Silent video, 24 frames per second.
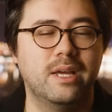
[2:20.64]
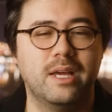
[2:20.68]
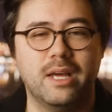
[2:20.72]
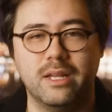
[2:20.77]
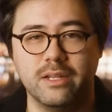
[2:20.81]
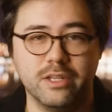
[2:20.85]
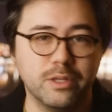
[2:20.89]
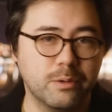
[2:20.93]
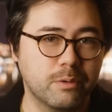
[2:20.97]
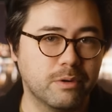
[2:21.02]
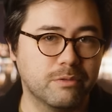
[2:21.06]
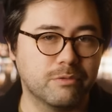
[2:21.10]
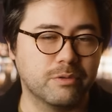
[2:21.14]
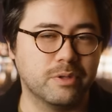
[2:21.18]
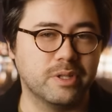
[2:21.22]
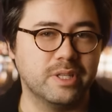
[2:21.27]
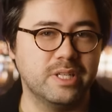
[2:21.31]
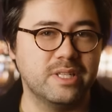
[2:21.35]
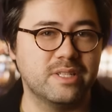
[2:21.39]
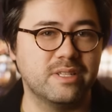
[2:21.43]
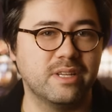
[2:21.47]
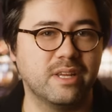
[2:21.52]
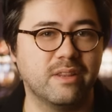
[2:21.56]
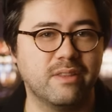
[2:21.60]
In lieu of
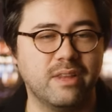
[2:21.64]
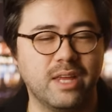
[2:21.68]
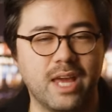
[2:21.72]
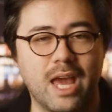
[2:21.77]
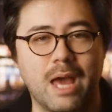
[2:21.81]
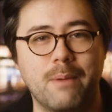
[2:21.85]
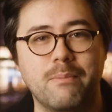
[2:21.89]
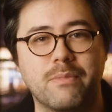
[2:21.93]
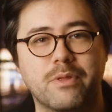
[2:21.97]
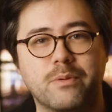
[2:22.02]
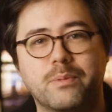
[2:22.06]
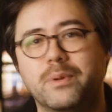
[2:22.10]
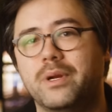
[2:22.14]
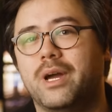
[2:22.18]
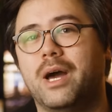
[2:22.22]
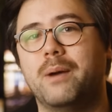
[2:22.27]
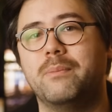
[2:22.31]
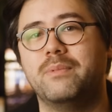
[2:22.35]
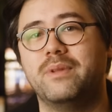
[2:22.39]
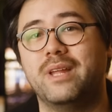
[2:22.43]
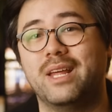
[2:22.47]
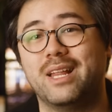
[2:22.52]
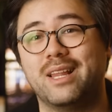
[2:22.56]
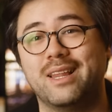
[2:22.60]
releasing the M3
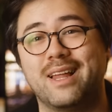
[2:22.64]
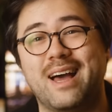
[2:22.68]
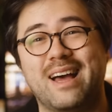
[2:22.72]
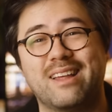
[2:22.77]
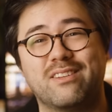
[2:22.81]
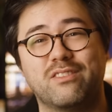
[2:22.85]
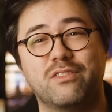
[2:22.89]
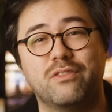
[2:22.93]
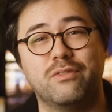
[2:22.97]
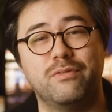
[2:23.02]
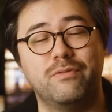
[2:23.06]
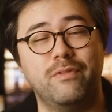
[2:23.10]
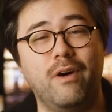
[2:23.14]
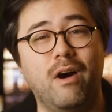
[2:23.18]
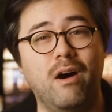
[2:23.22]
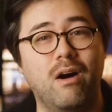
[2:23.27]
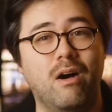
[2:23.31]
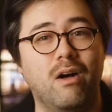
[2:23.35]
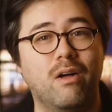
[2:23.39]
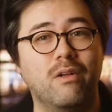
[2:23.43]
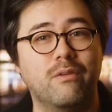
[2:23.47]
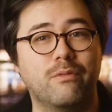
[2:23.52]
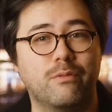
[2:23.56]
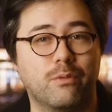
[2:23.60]
update last
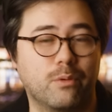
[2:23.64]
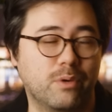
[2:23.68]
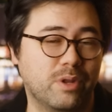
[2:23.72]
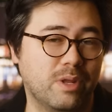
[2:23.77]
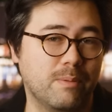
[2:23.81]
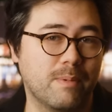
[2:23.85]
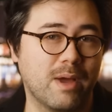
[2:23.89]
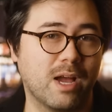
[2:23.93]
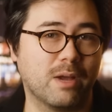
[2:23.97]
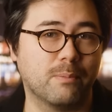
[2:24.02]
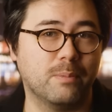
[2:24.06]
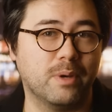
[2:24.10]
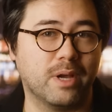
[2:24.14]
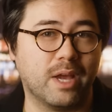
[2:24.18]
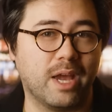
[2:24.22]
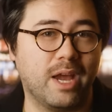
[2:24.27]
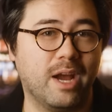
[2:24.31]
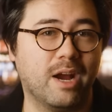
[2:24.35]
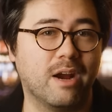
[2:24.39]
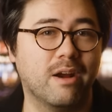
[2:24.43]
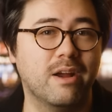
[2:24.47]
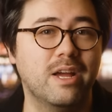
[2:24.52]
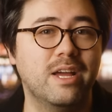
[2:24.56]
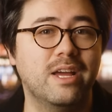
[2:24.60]
fall for the MacBook
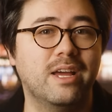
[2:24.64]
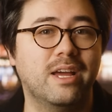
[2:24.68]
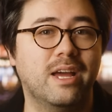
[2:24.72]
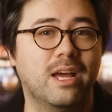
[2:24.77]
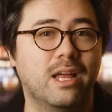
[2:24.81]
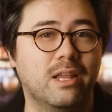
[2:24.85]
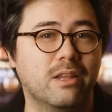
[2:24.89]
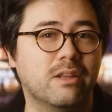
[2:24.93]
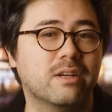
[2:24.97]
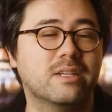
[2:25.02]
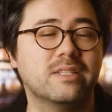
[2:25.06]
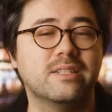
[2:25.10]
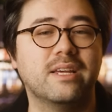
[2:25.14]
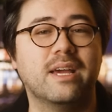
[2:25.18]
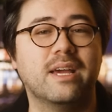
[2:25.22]
Air, it looks